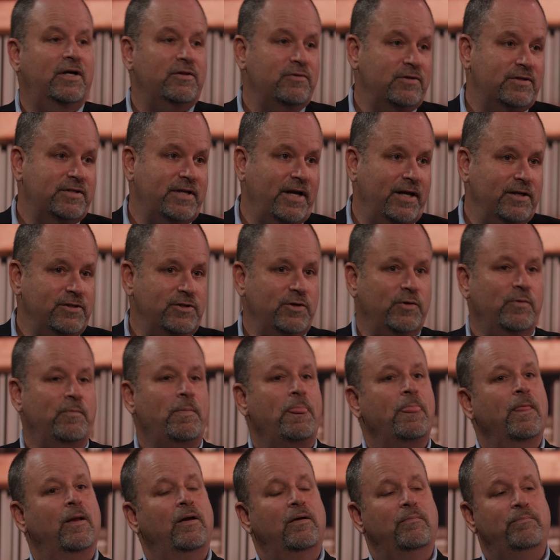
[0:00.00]
another saying too.
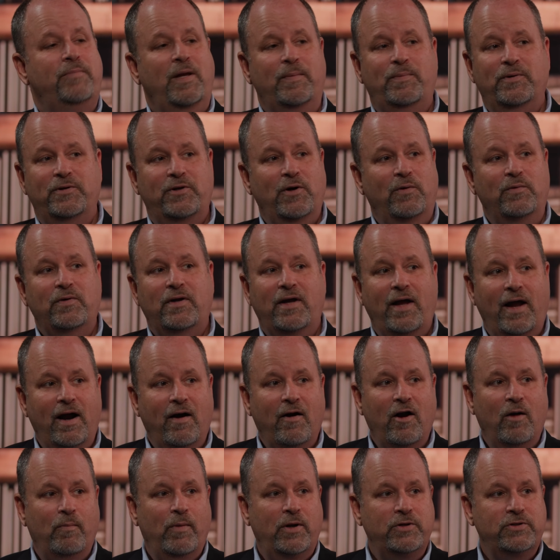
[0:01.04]
People don't
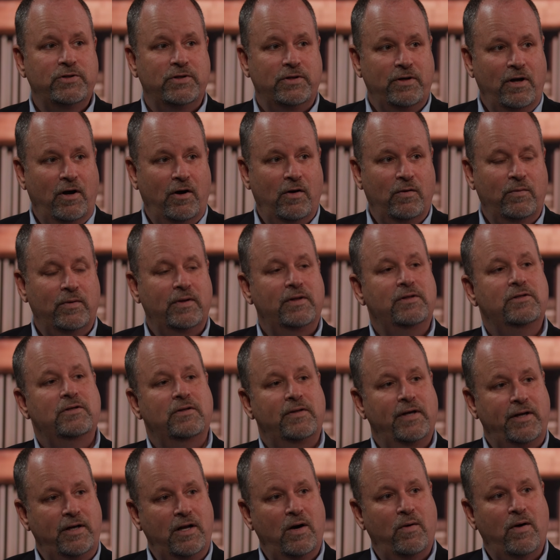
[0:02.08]
care how much you know until
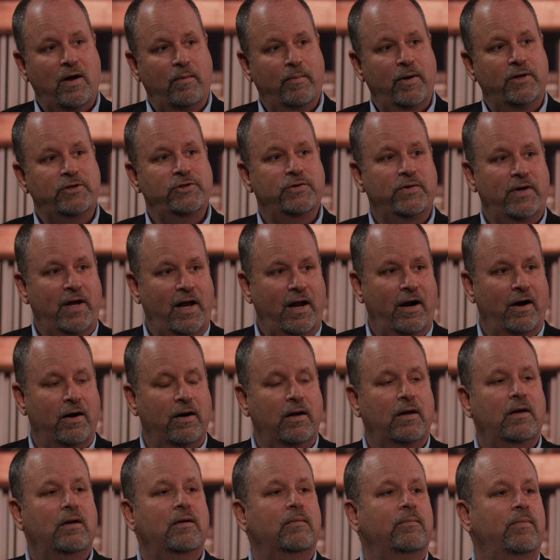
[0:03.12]
they know how much you care.
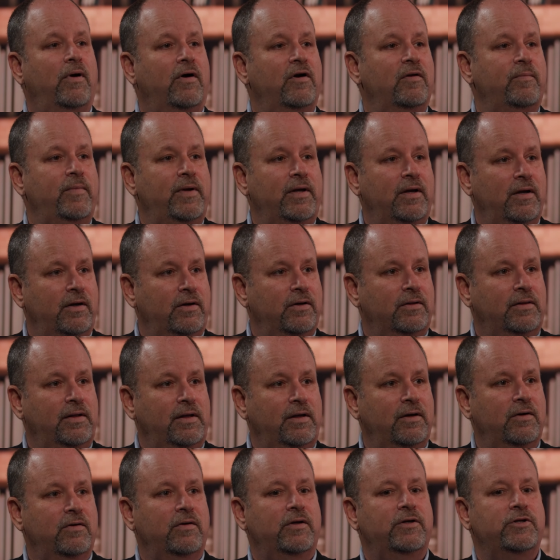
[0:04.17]
Part of being a good
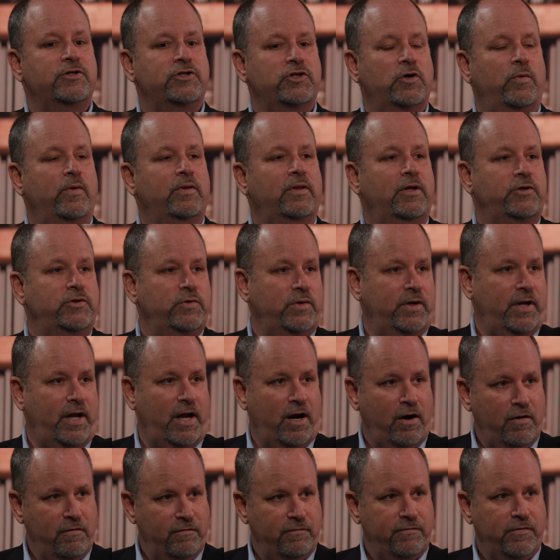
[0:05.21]
leader is showing that you
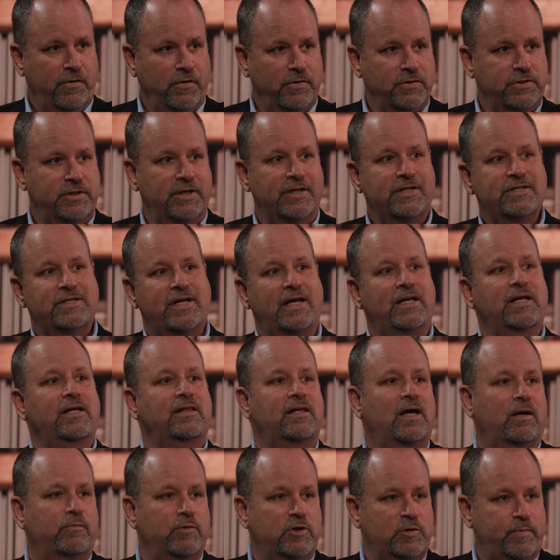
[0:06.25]
care first, extending
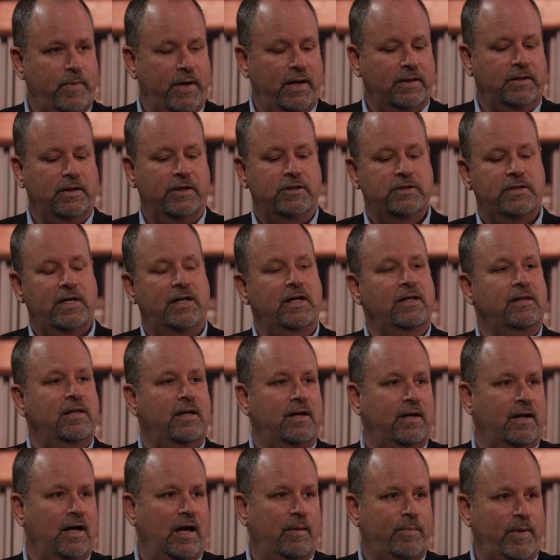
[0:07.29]
that respect, extending
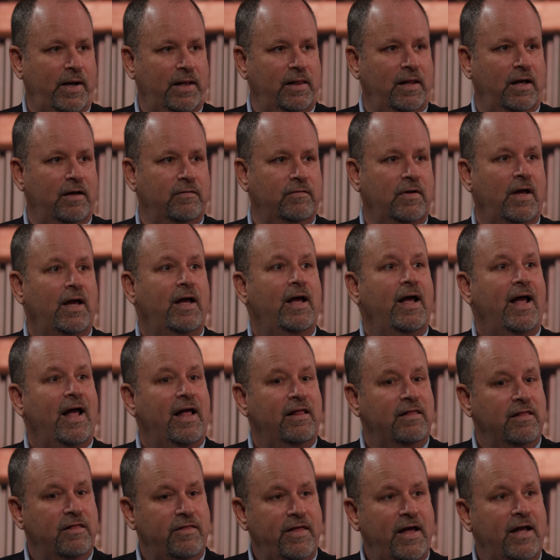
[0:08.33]
that agape love,
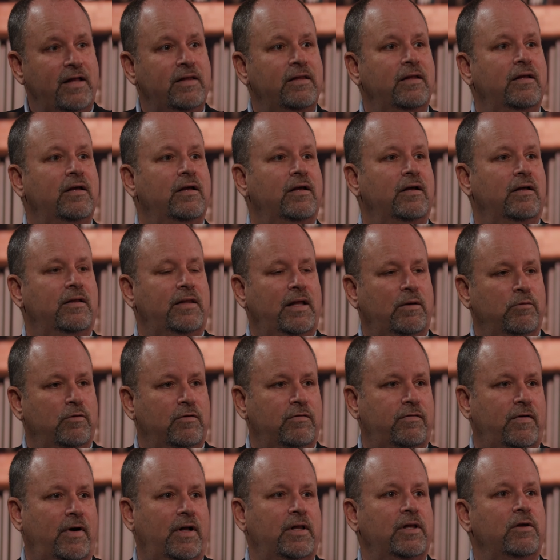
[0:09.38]
and then they
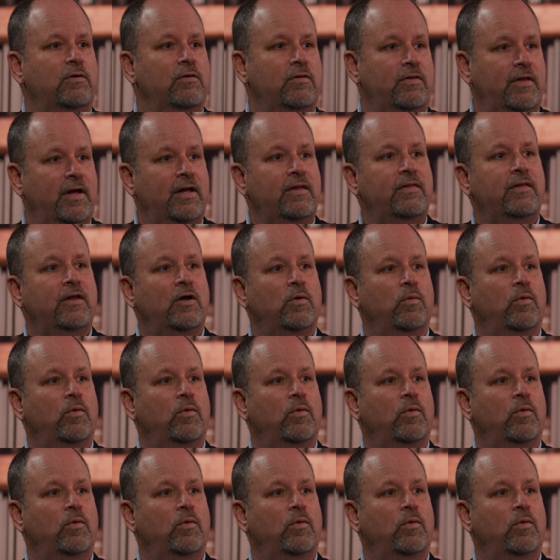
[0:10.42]
will follow you. Then they